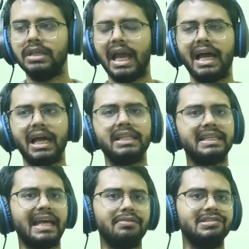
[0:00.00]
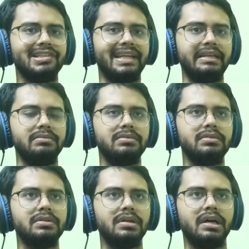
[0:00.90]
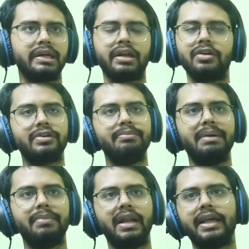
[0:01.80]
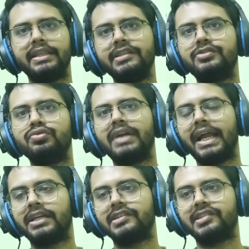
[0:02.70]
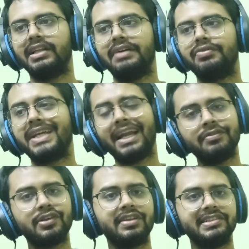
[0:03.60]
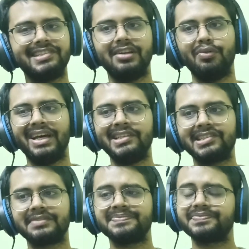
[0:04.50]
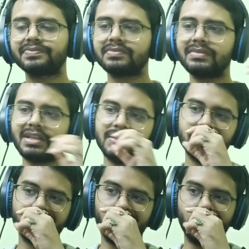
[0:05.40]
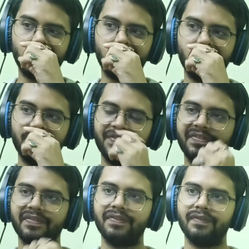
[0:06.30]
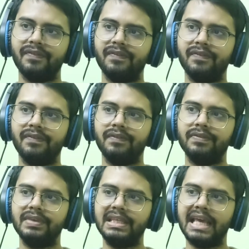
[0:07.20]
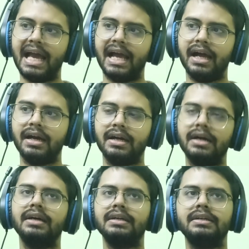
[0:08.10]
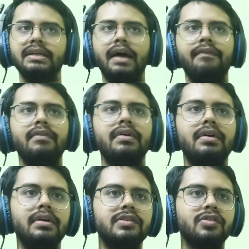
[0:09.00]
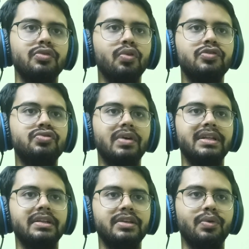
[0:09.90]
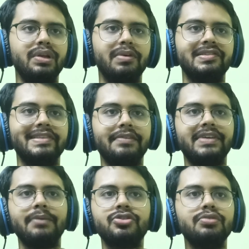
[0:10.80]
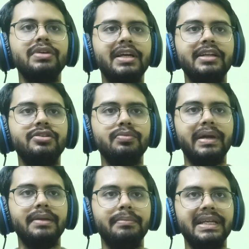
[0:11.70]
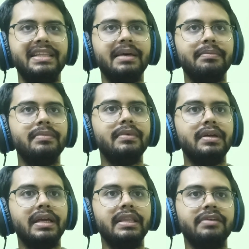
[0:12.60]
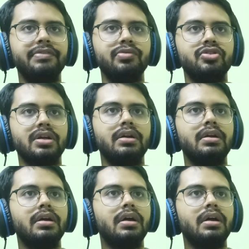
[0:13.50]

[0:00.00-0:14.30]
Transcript: yeah, I think that was the name. I cannot remember. Like, these 2 characters are left. We kind of saw the silhouettes. So yeah, so those 2 are the only ones left. I'm sure we'll get to meet them in the future,